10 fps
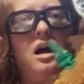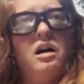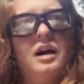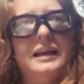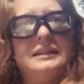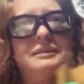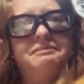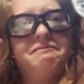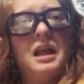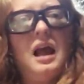right,
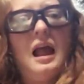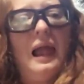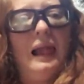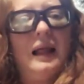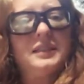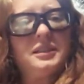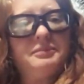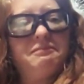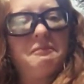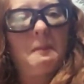and
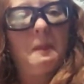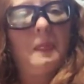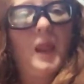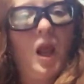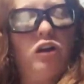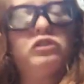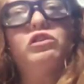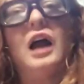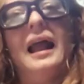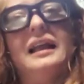also
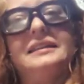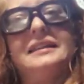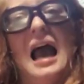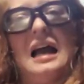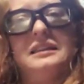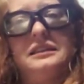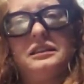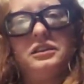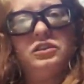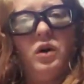kind of sad.
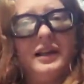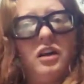So I